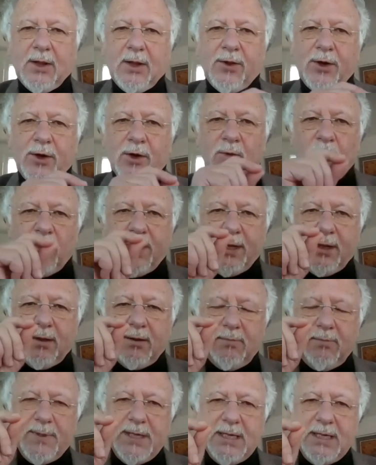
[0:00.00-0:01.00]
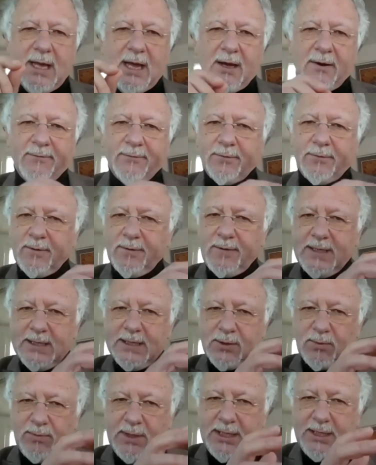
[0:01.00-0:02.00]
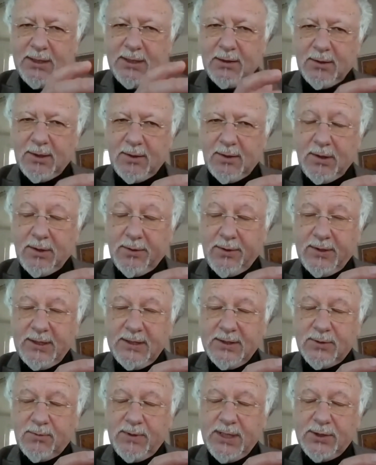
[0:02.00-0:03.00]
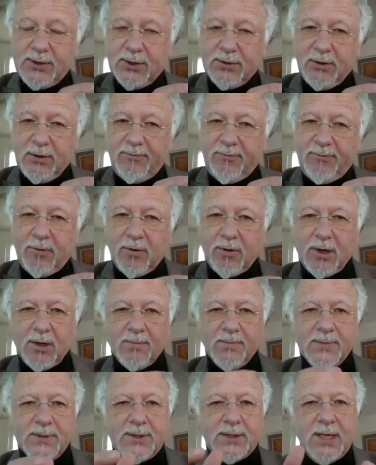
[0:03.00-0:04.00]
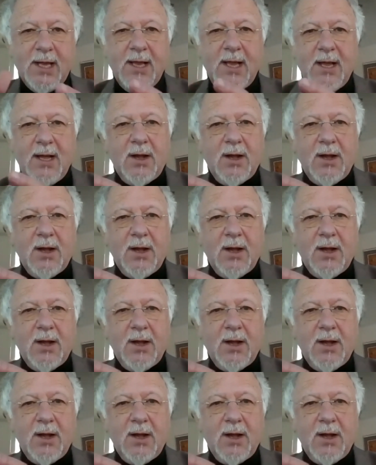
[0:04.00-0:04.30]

There will be, after these regional forums,